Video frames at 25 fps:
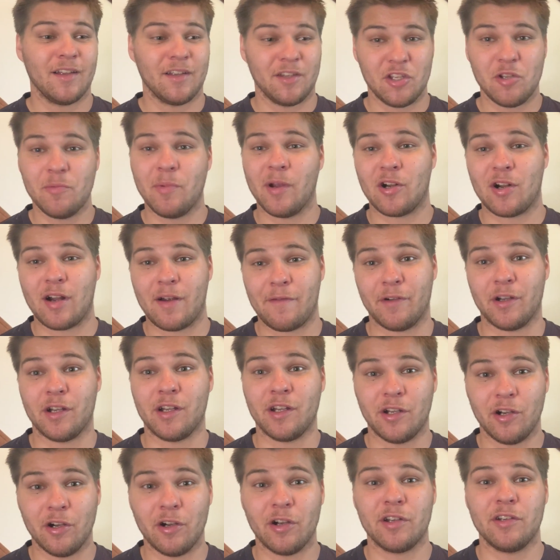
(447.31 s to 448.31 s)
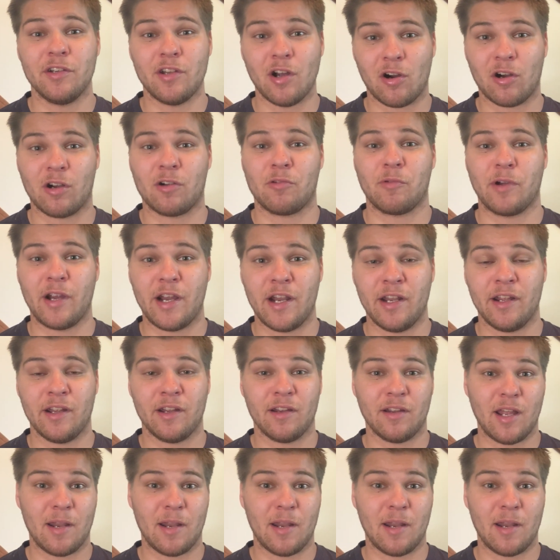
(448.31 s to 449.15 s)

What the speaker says: you better have a good darn rating.